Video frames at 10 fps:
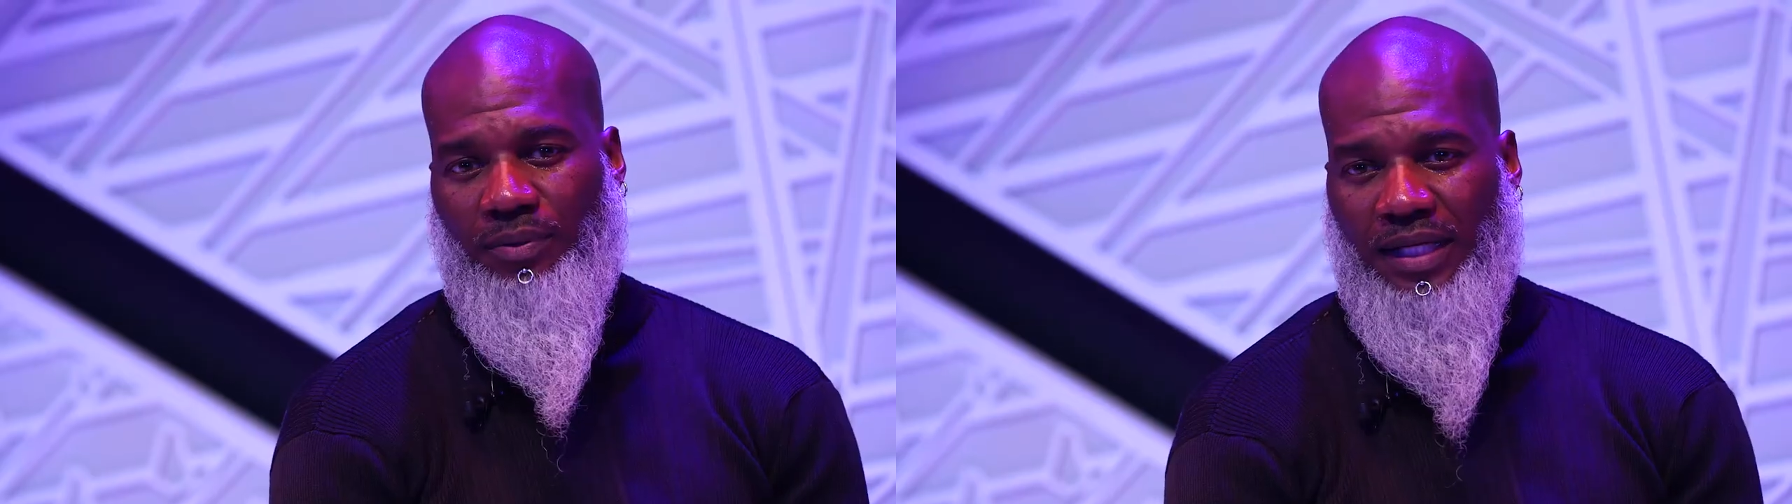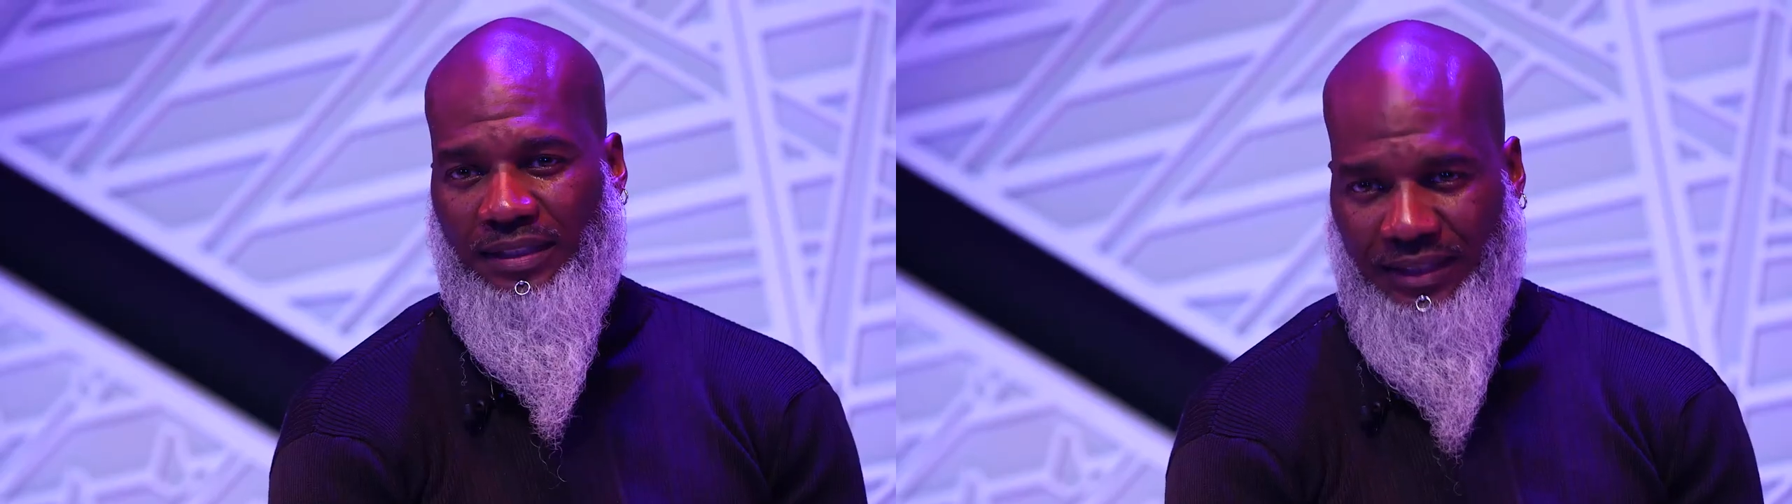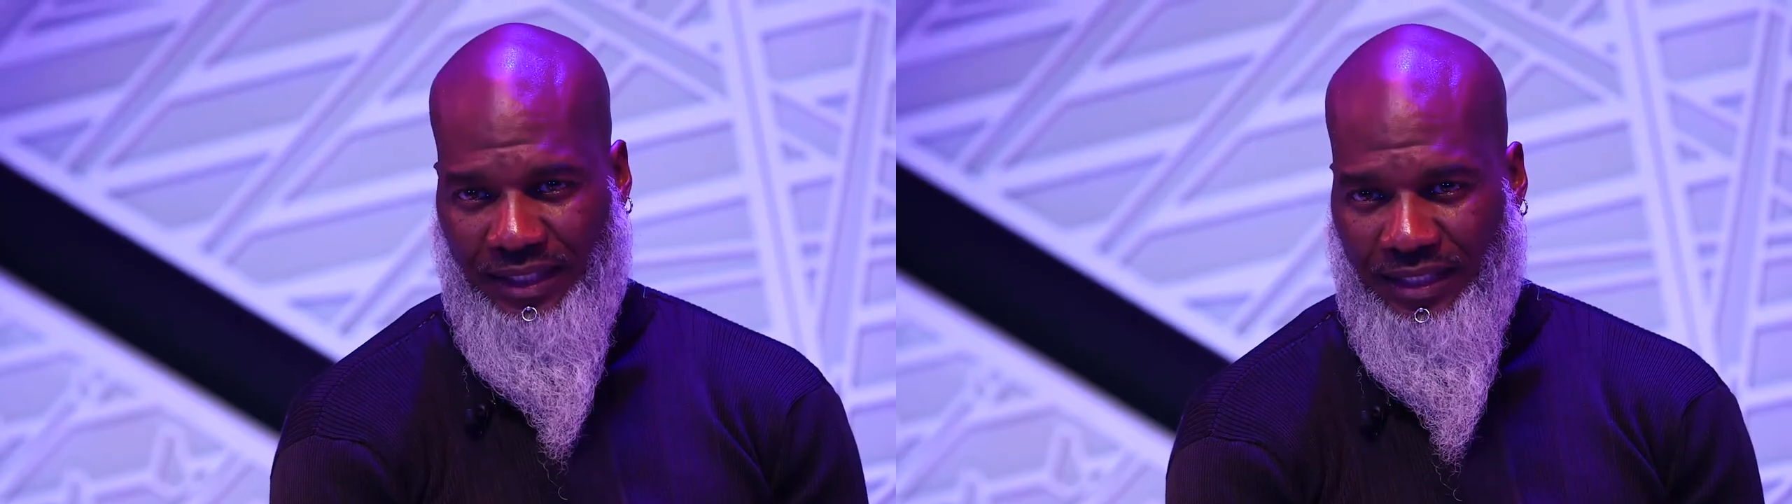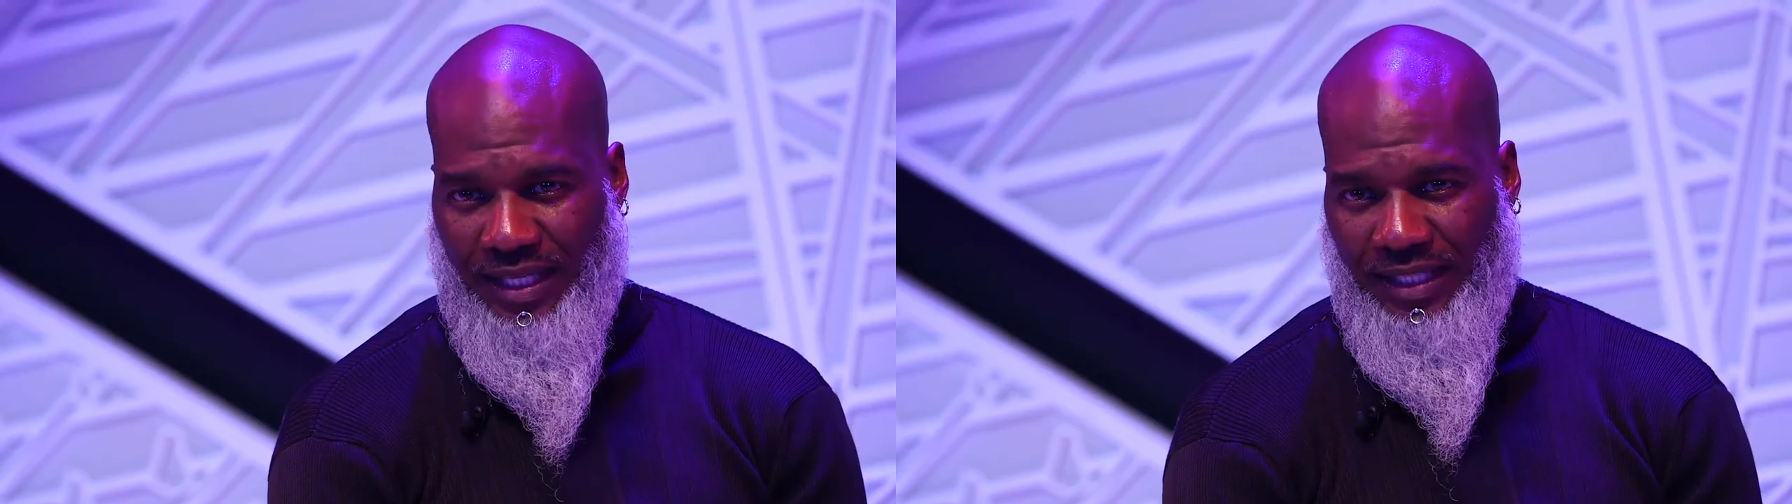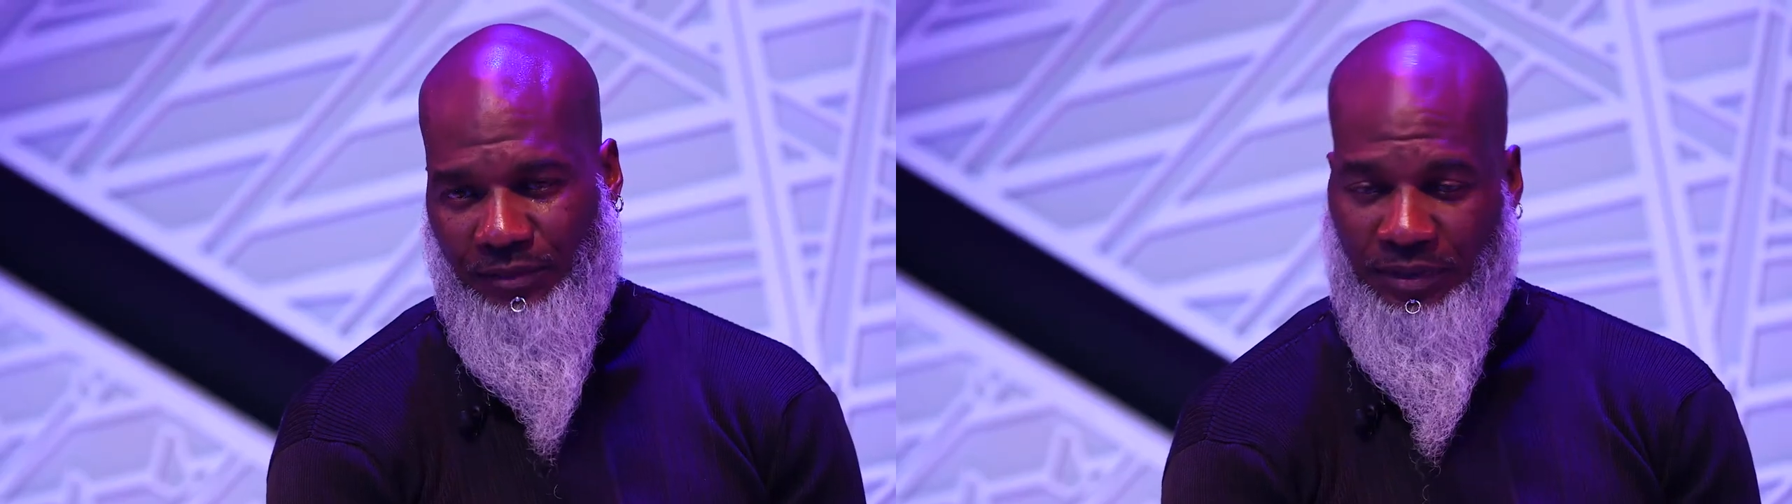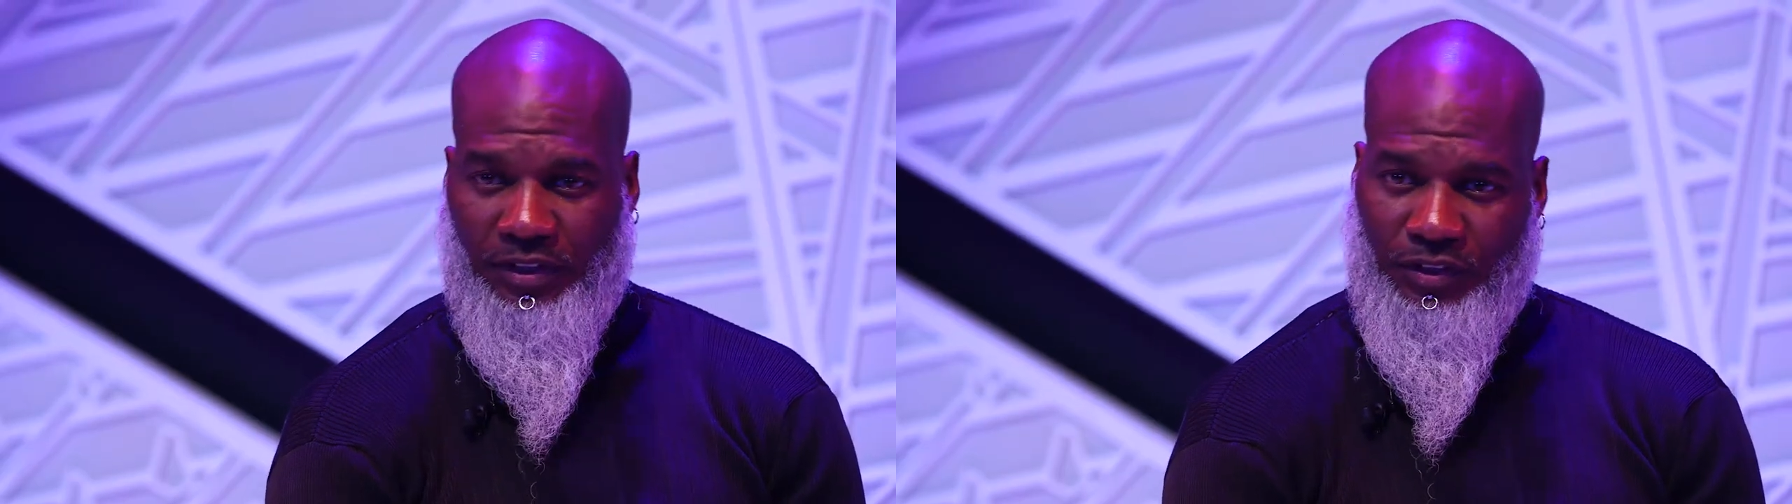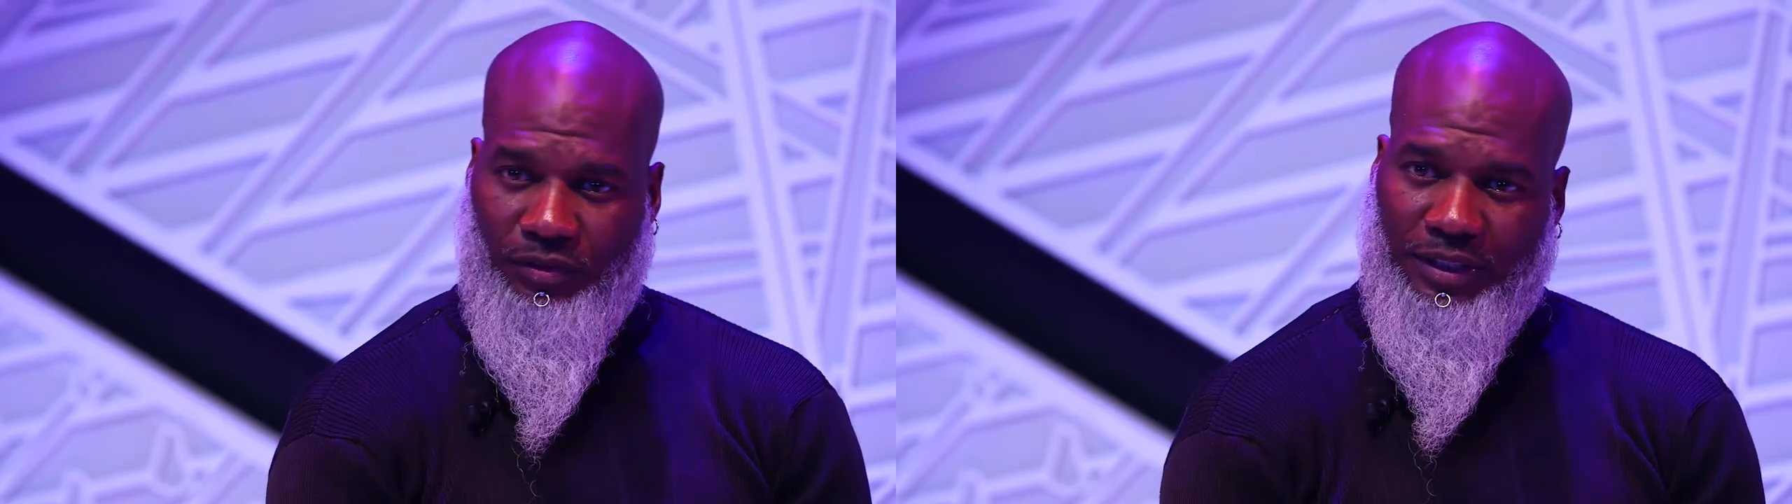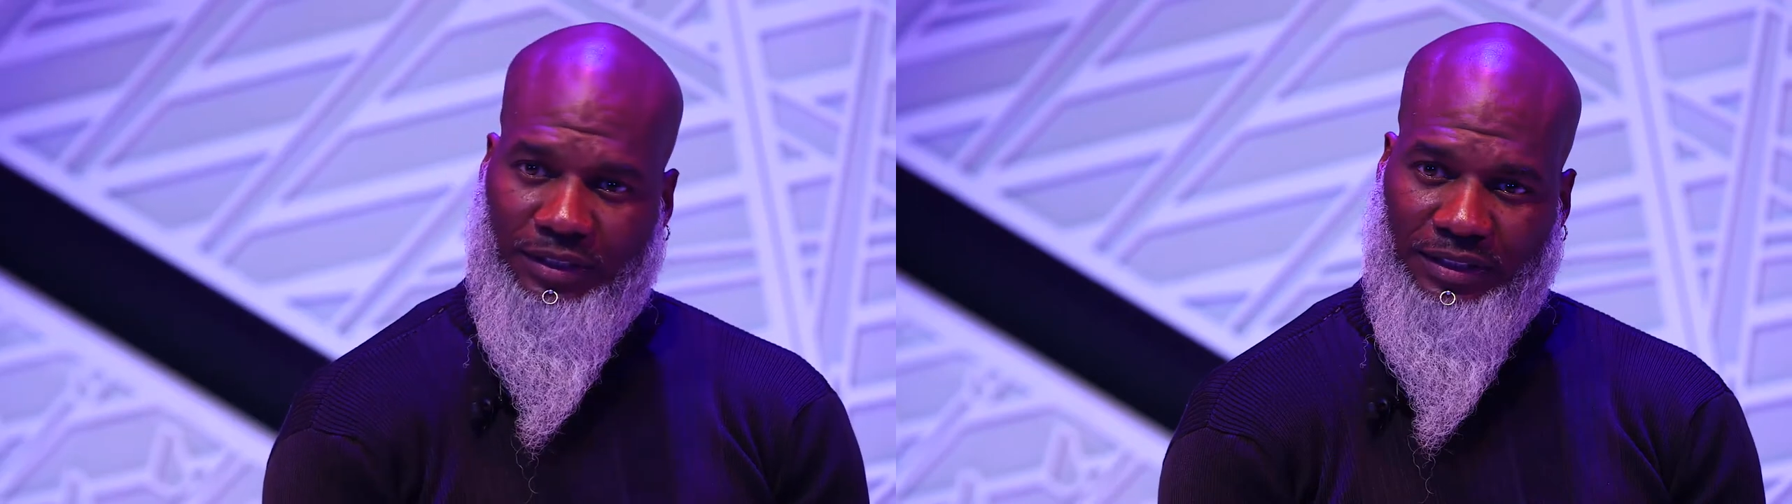plexiglass because you could